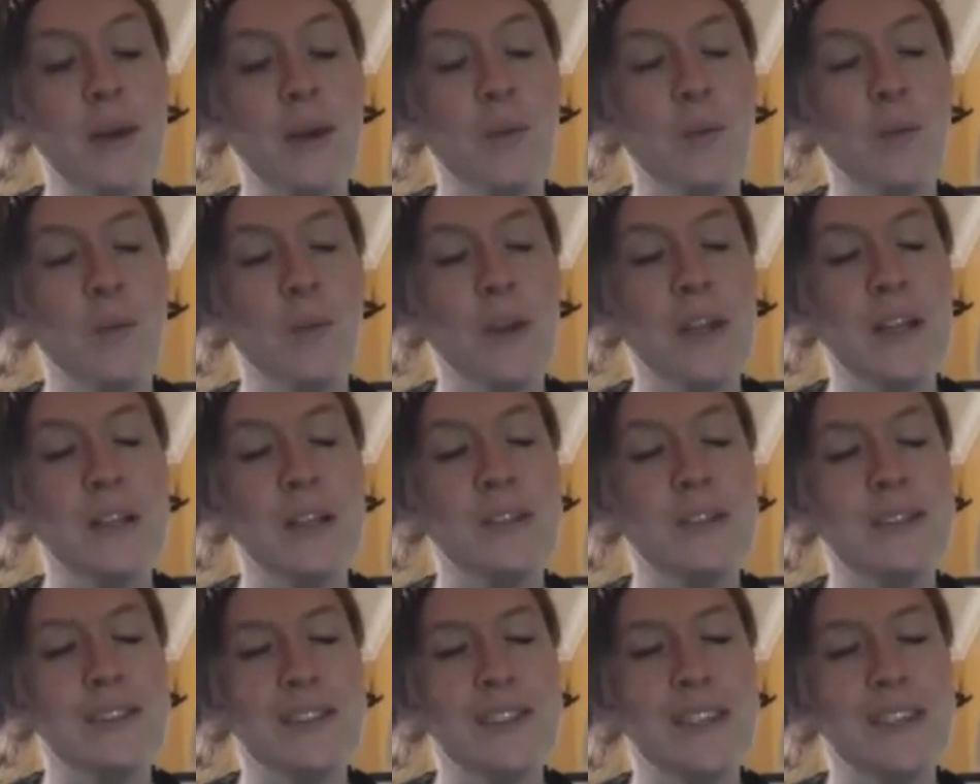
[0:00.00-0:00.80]
we
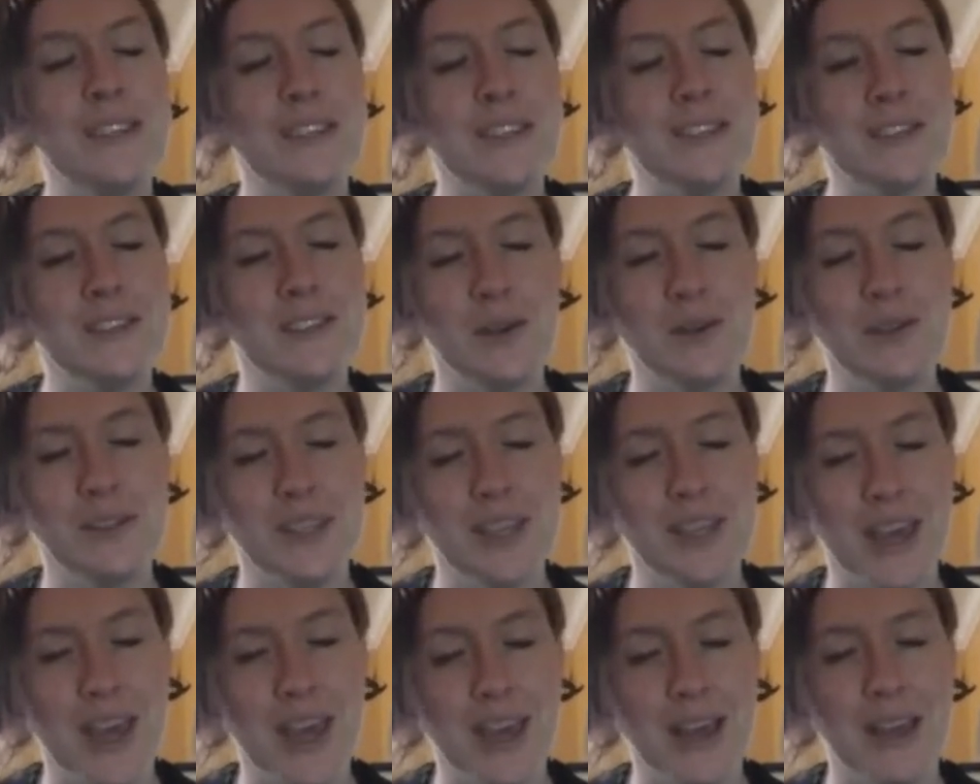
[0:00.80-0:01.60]

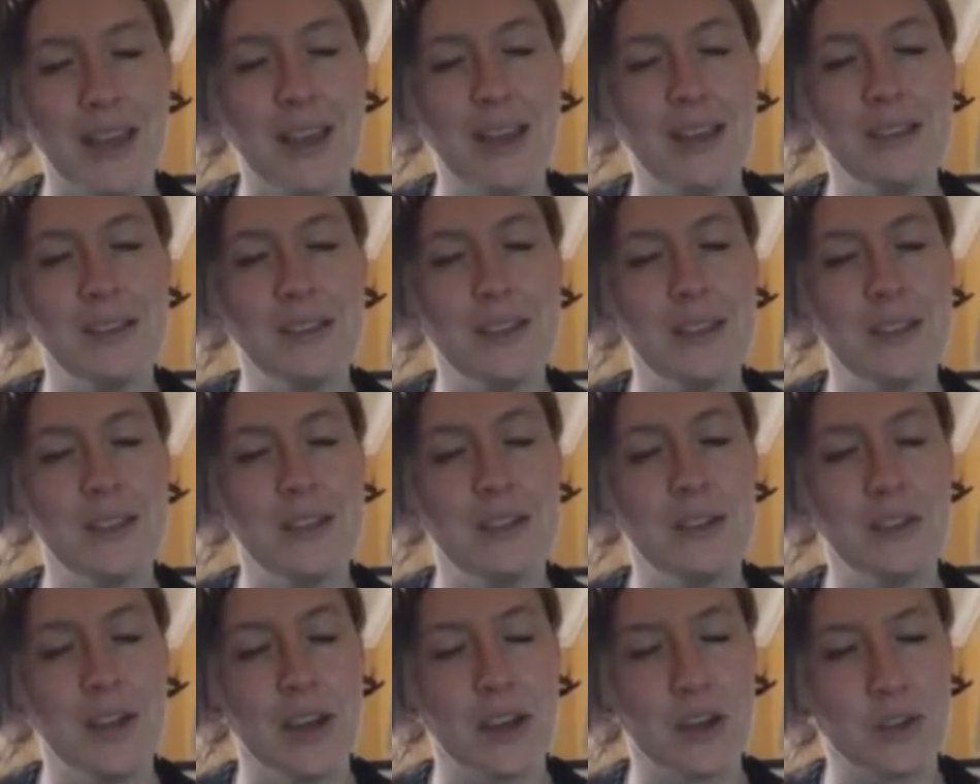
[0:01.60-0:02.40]
disassociate into
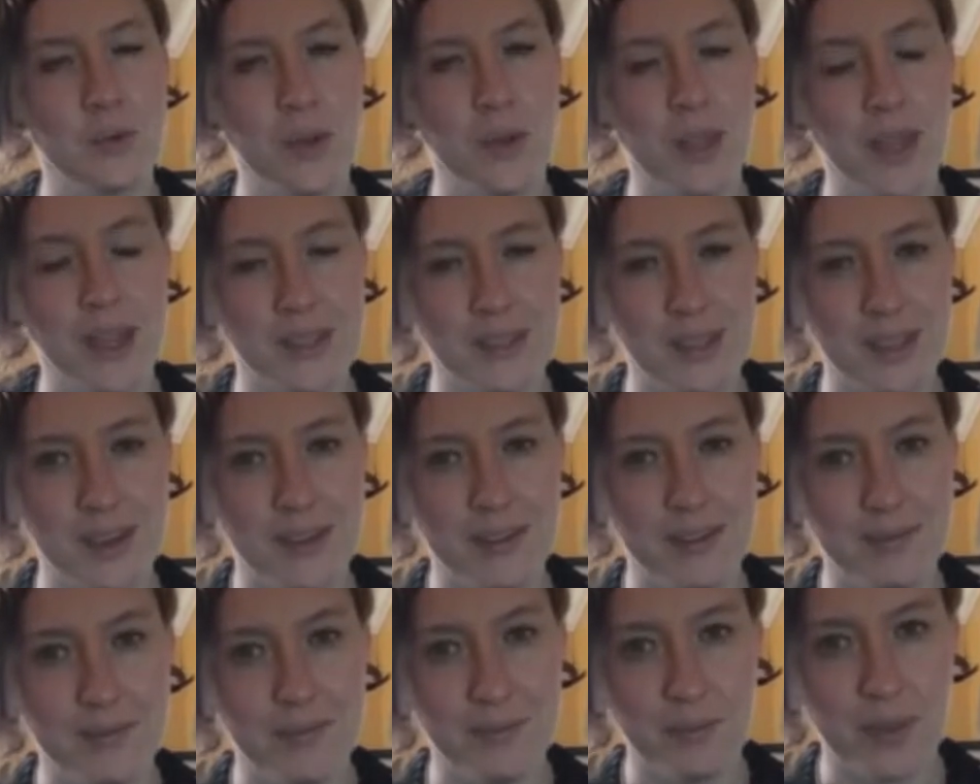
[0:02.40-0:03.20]

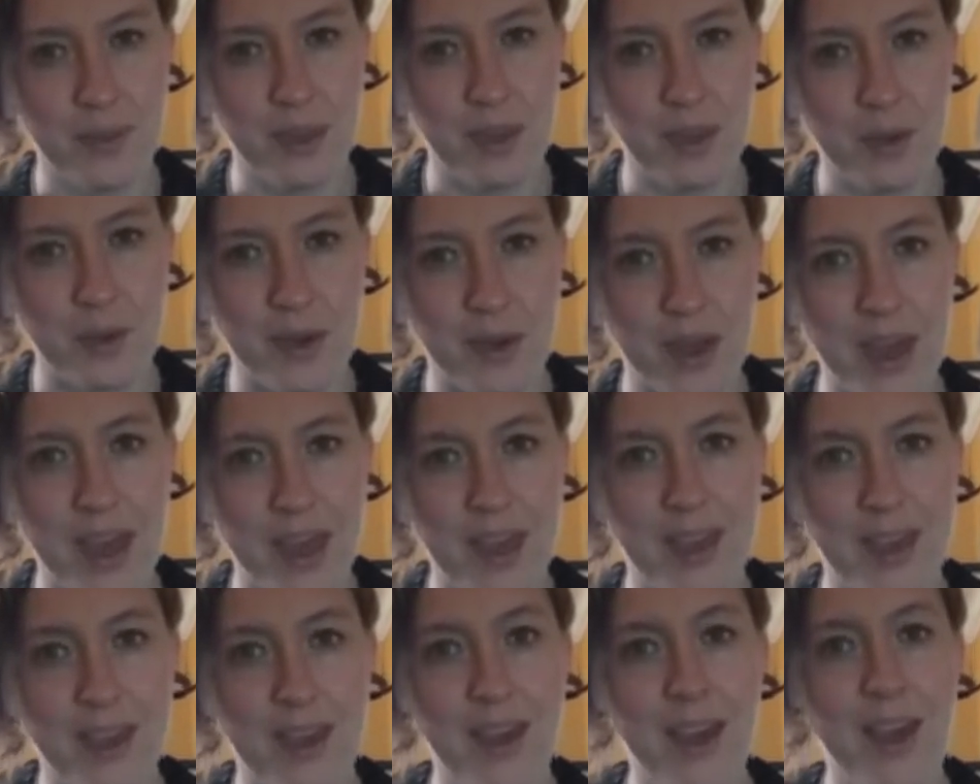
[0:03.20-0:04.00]
intellectualizing.
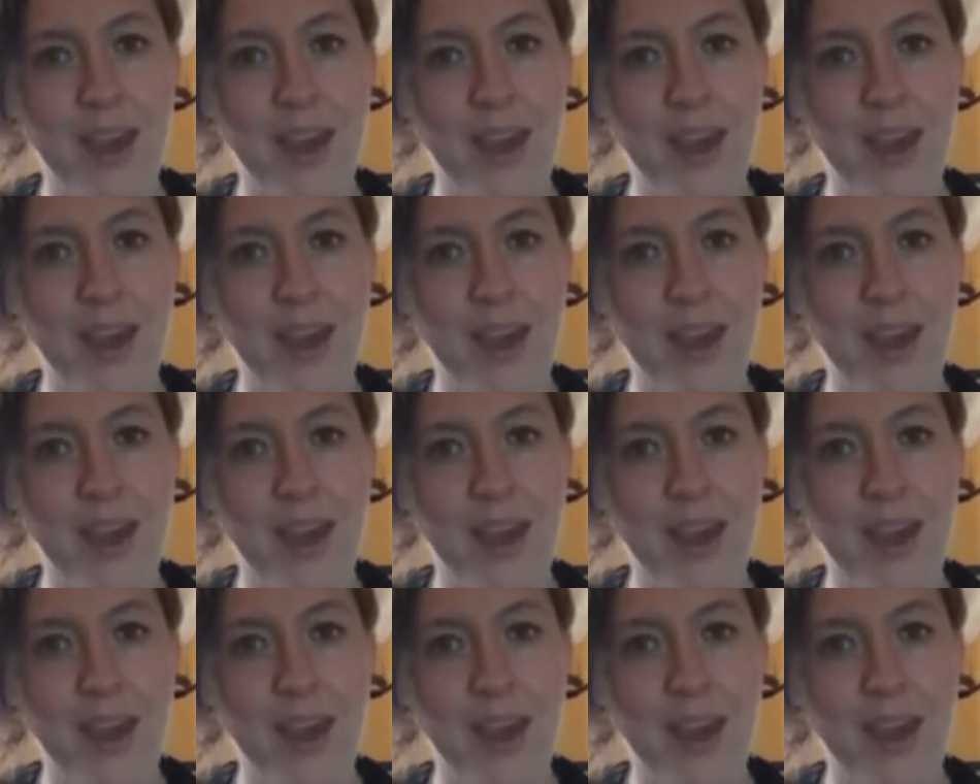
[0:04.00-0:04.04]
Okay.